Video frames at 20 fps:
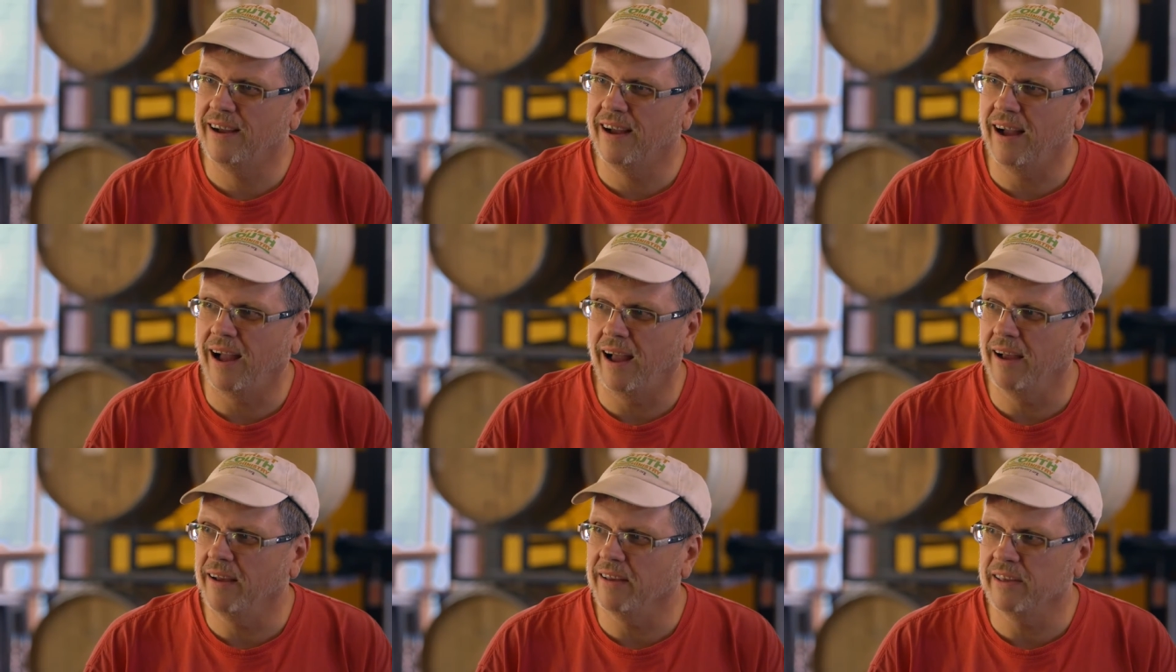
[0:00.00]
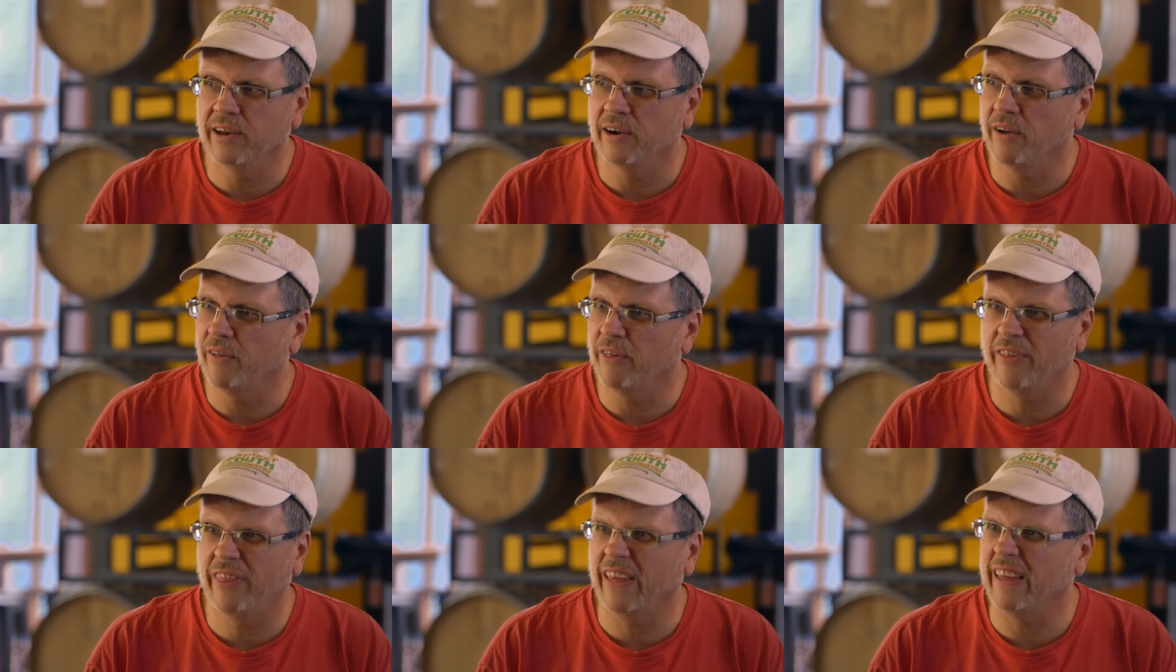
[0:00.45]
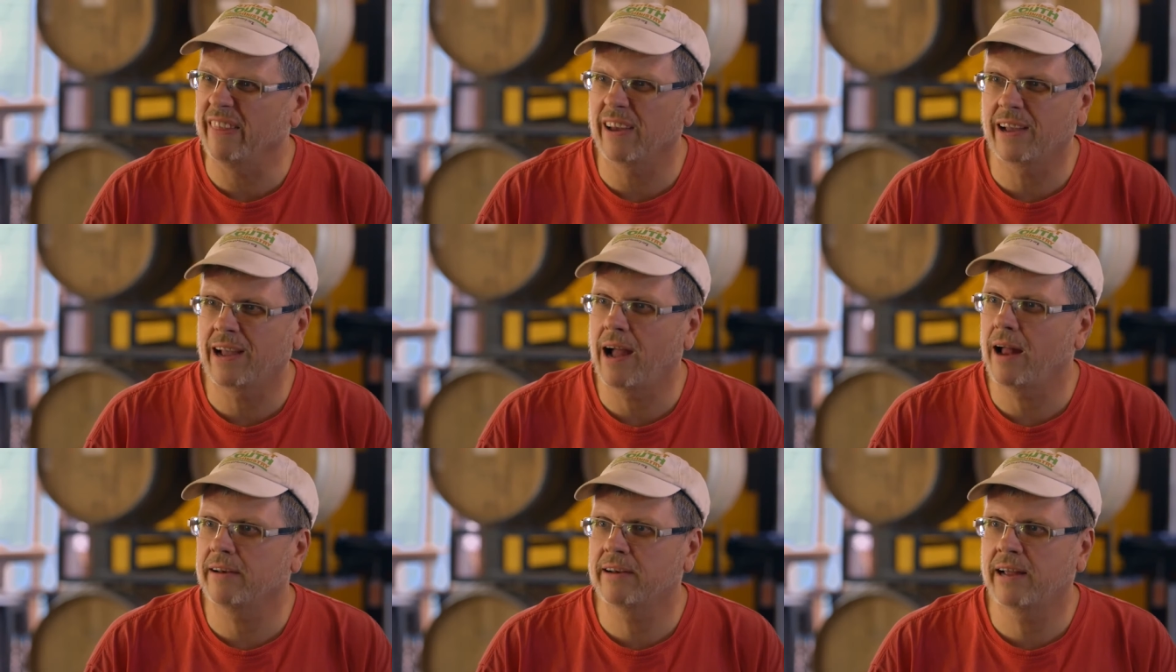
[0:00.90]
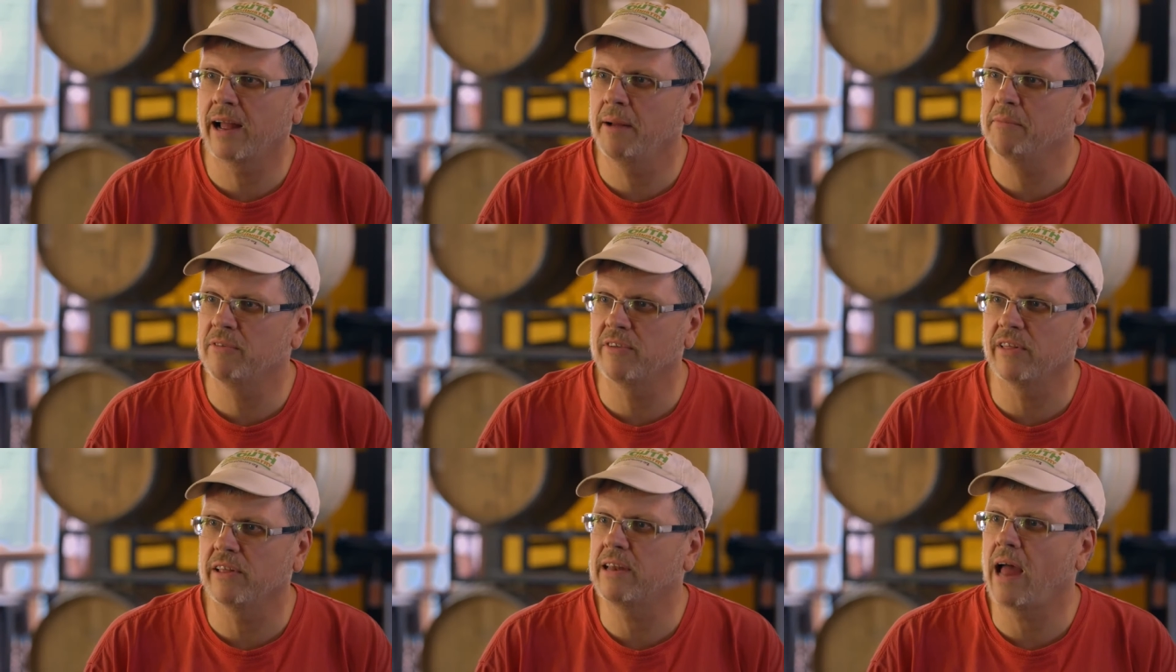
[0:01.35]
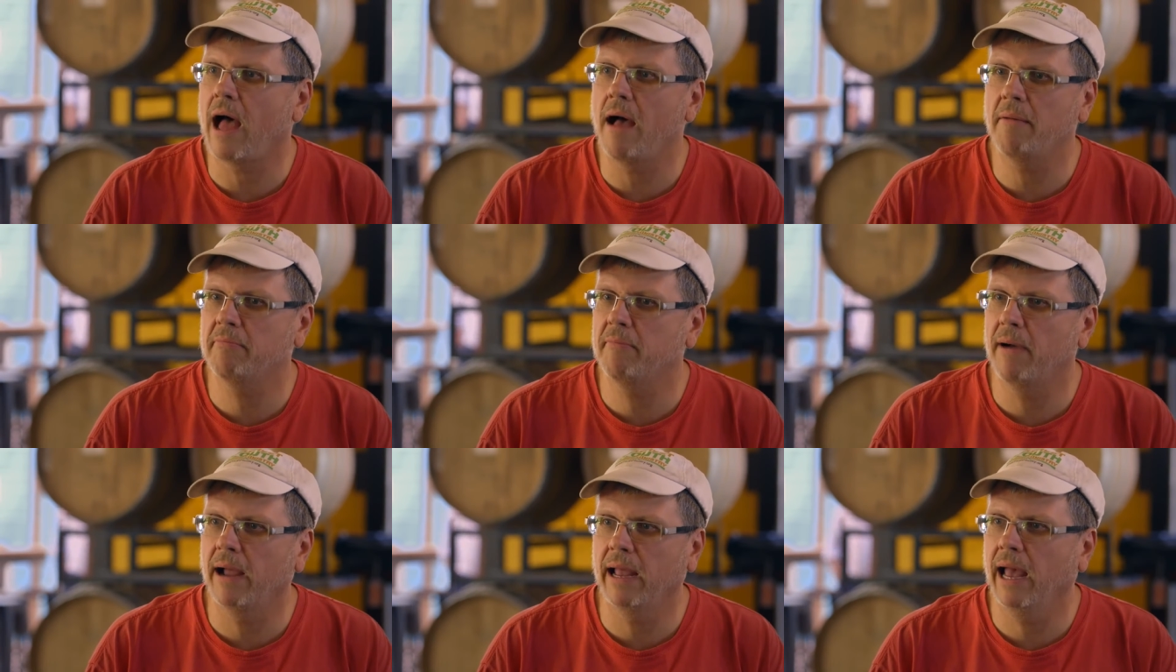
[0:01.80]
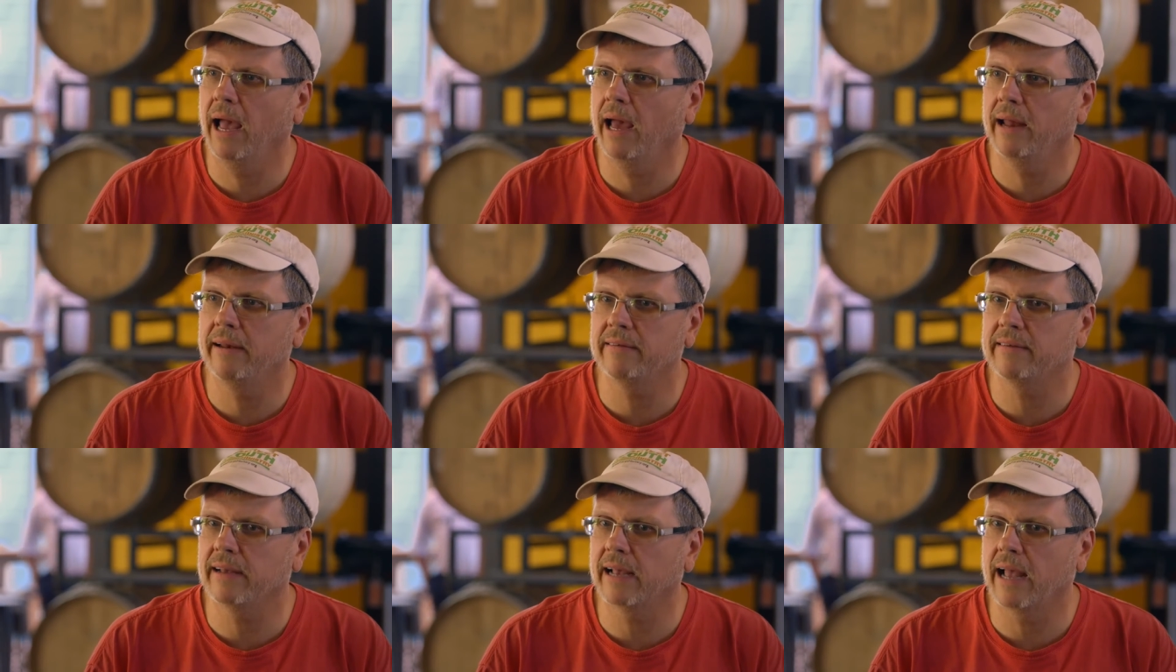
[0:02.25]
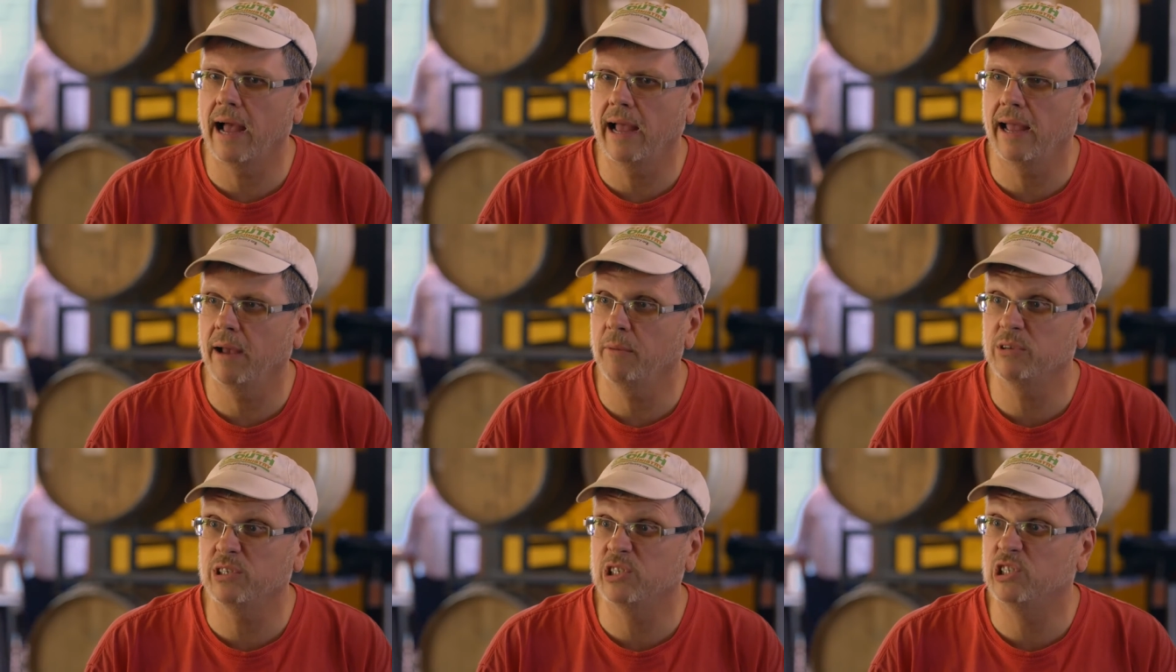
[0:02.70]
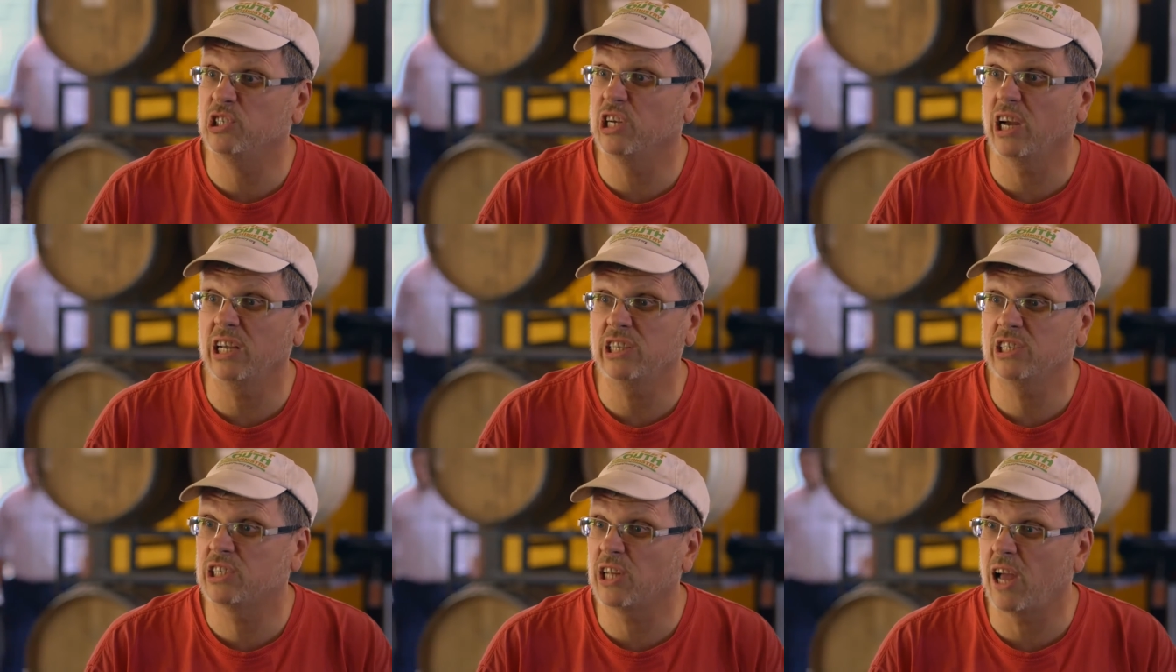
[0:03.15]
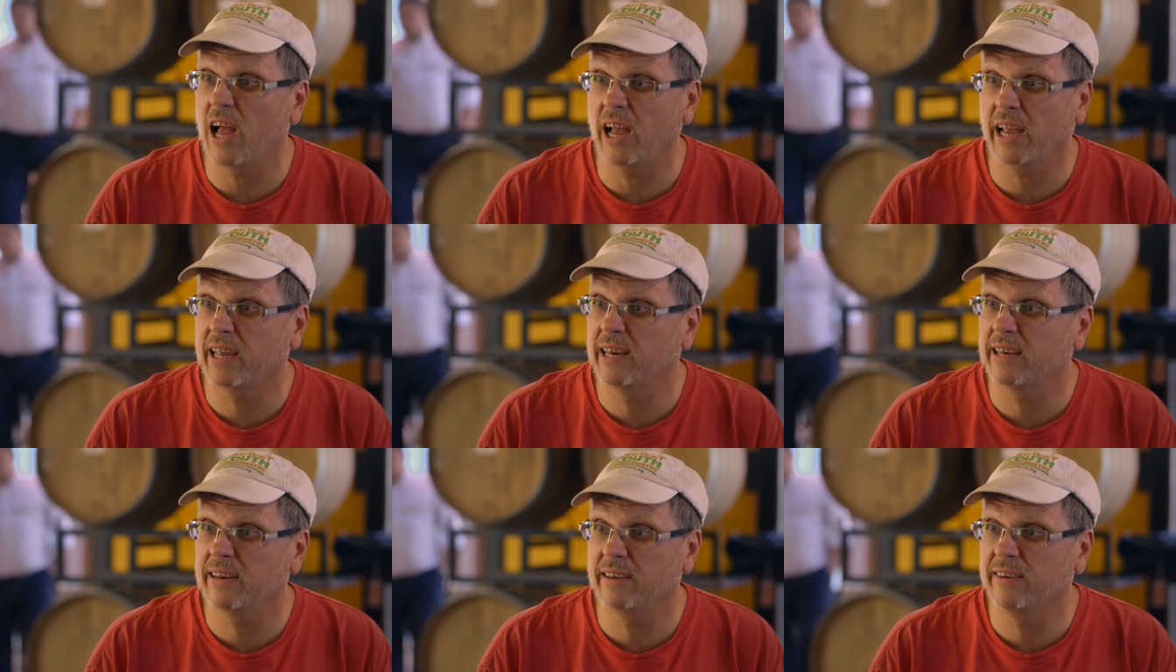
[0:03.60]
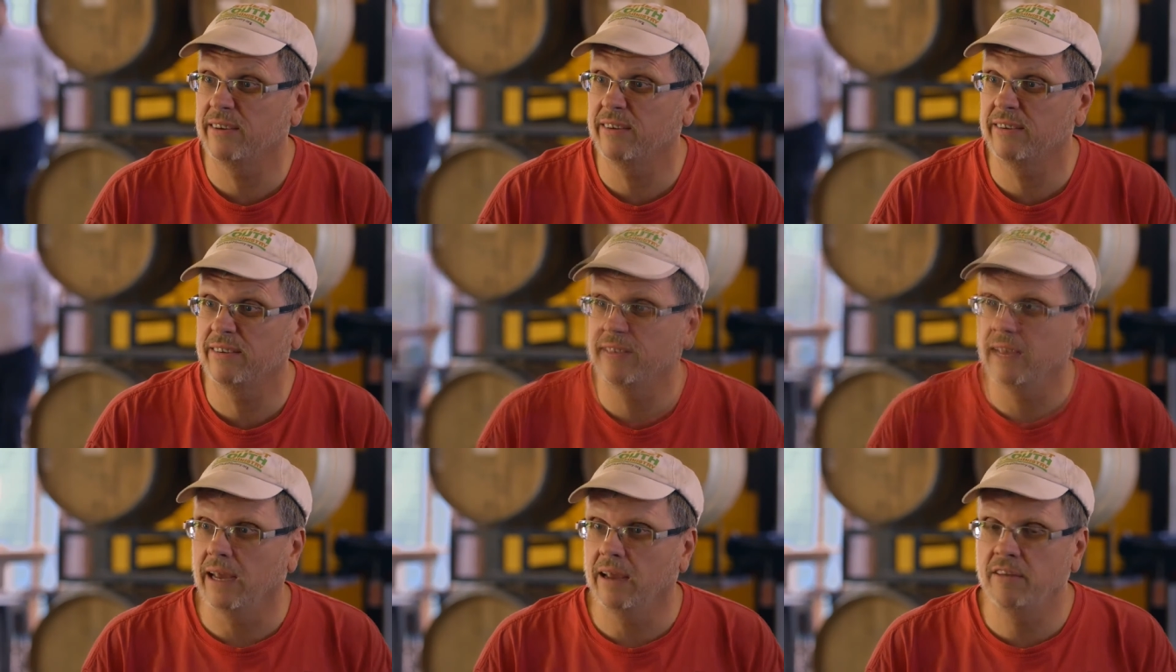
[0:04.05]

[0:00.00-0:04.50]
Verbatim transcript: uh, you know, the thing that comes to the top of my head is a guy I was just talking to.